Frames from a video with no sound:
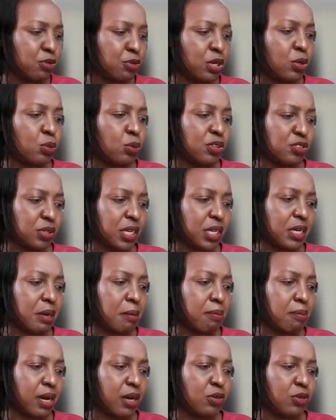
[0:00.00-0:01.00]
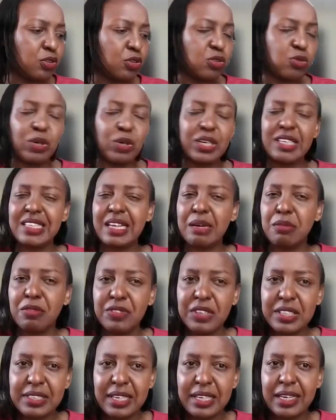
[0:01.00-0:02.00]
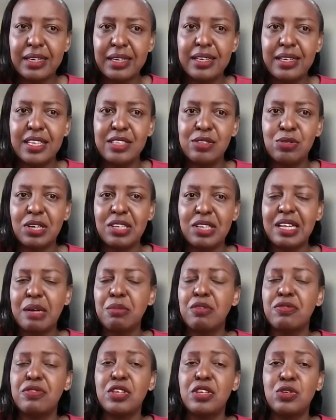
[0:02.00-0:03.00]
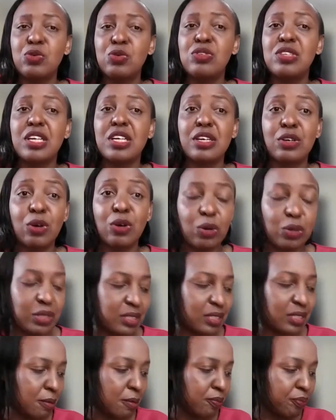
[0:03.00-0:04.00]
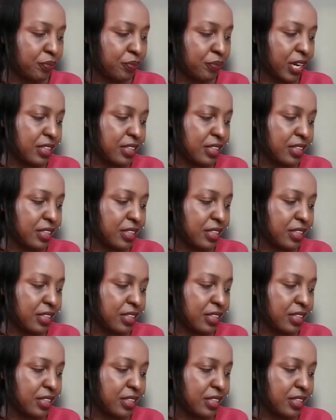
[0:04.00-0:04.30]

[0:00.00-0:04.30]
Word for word: but when we were talking about, you know, what are some of the techniques, what are some of the do's and don'ts,